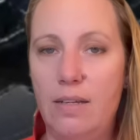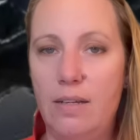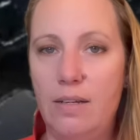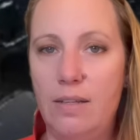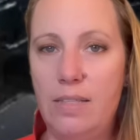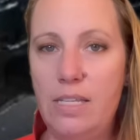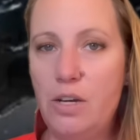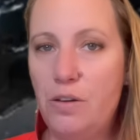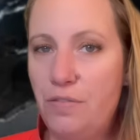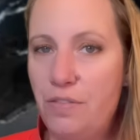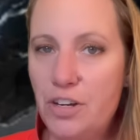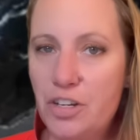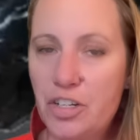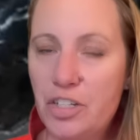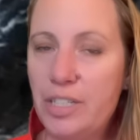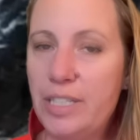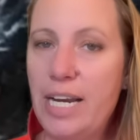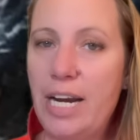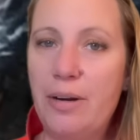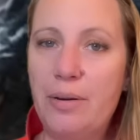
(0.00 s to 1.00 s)
The official
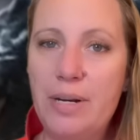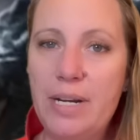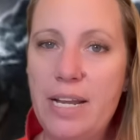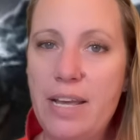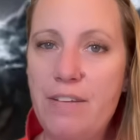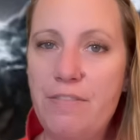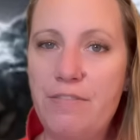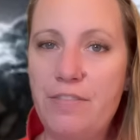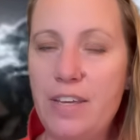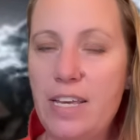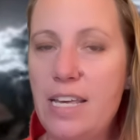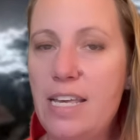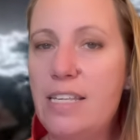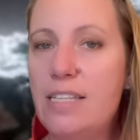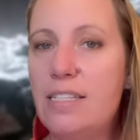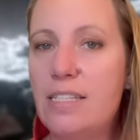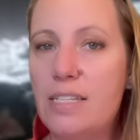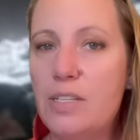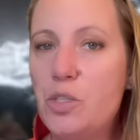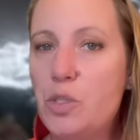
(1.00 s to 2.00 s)
narrative
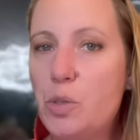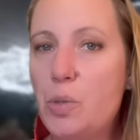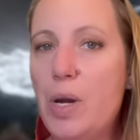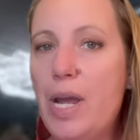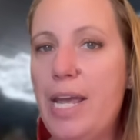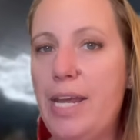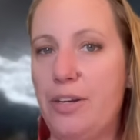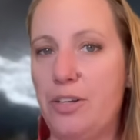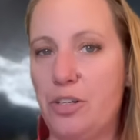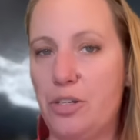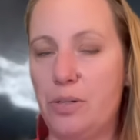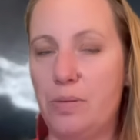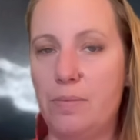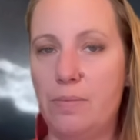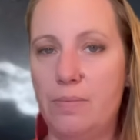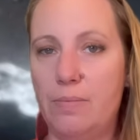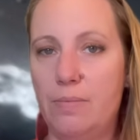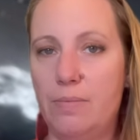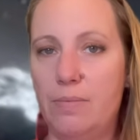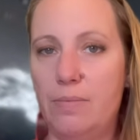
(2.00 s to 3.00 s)
is strange
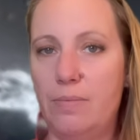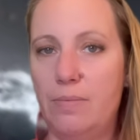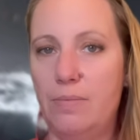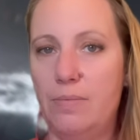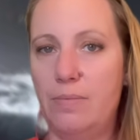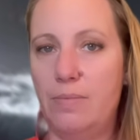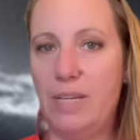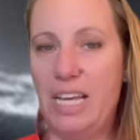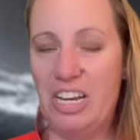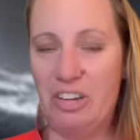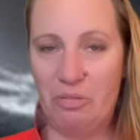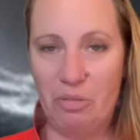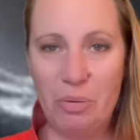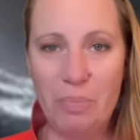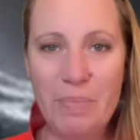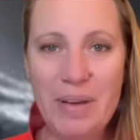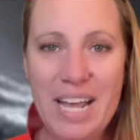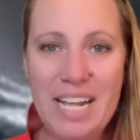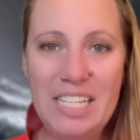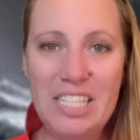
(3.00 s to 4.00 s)
and
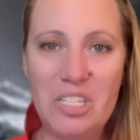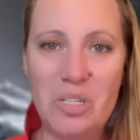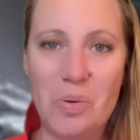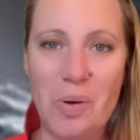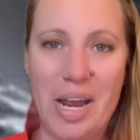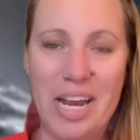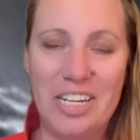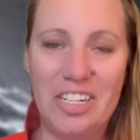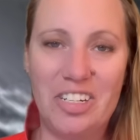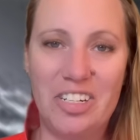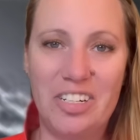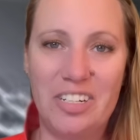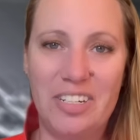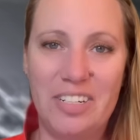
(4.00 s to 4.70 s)
remains strange.